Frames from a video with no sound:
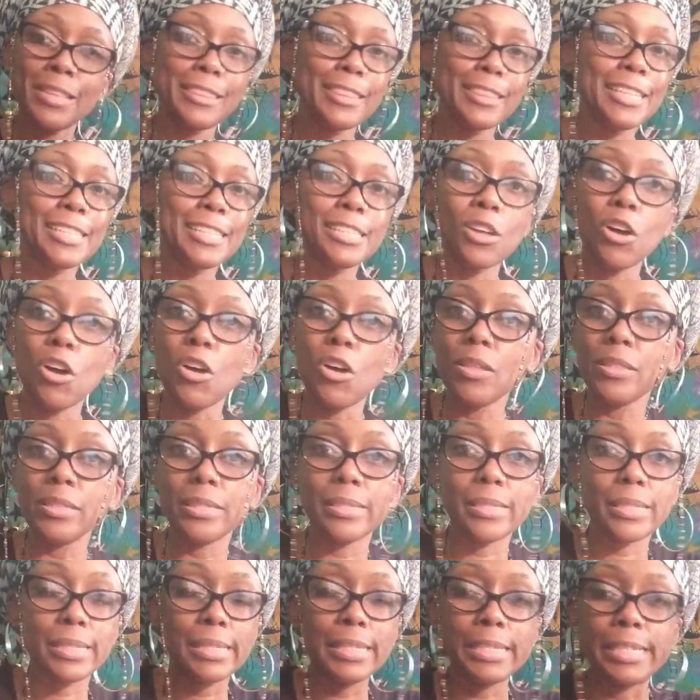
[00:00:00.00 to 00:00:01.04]
That's all
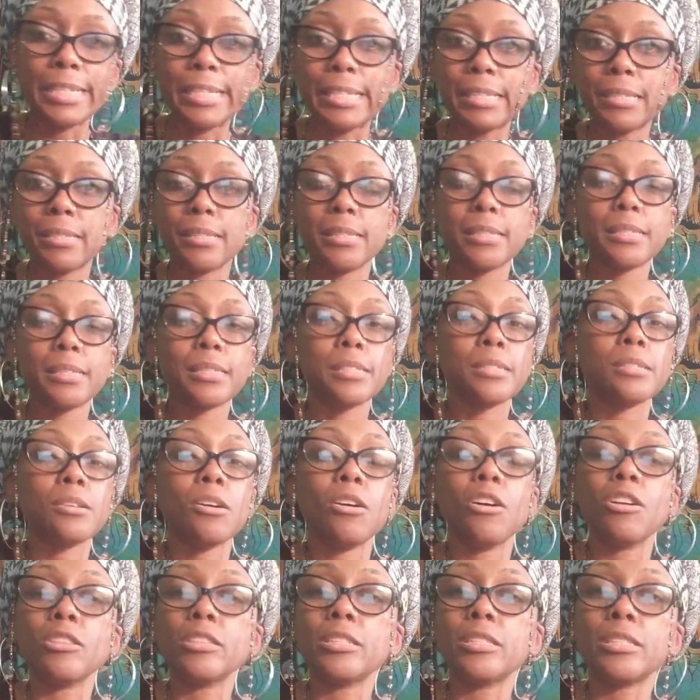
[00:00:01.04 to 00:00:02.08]
this is. This is
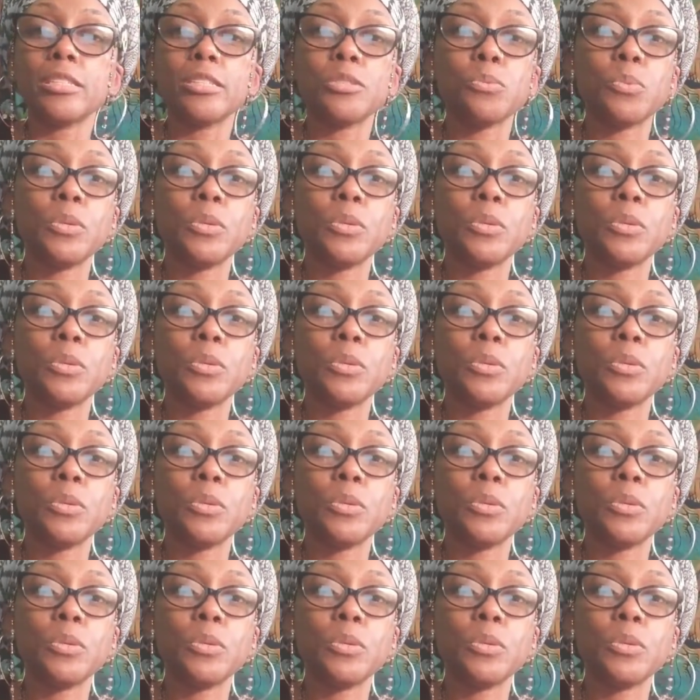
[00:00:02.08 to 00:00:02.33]
all this is.